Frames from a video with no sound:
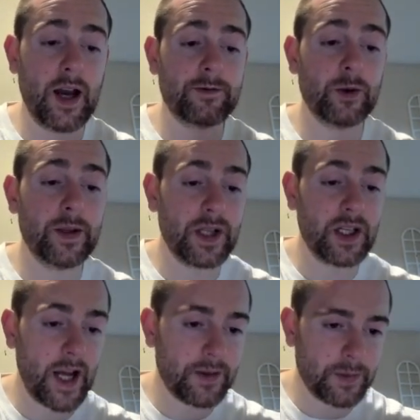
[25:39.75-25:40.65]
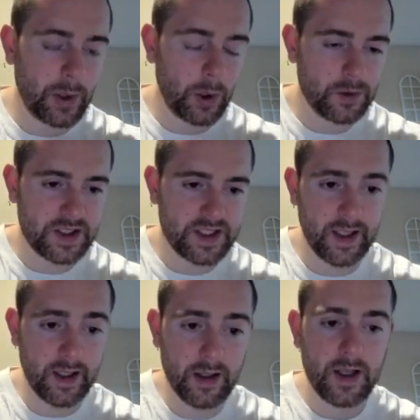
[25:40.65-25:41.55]
we been allowed to post
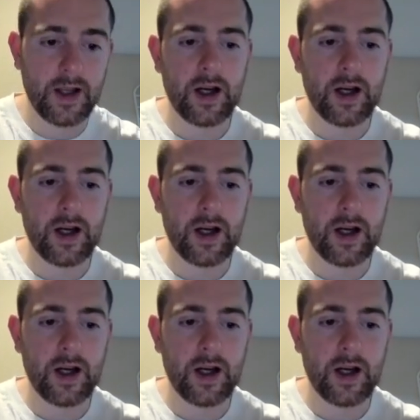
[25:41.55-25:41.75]
there?